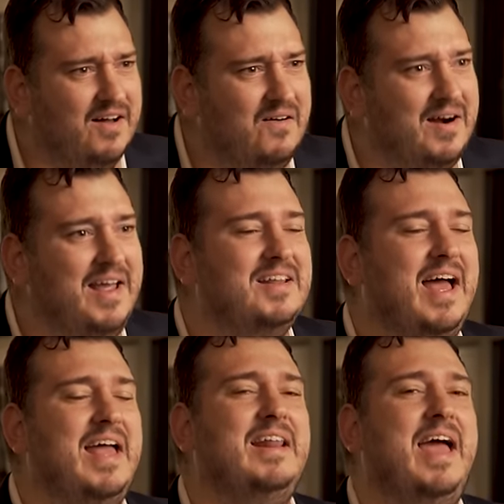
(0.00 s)
You know, right?
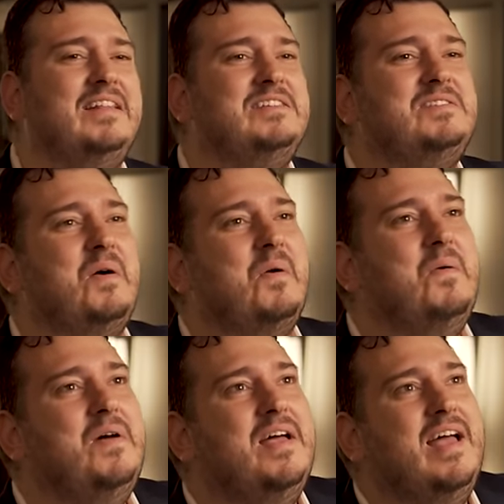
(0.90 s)
Yeah. And
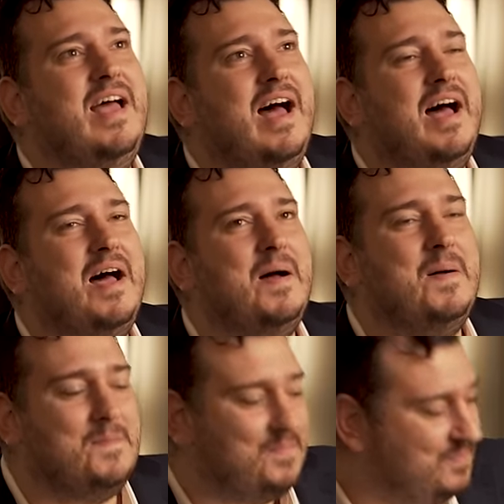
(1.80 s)
so I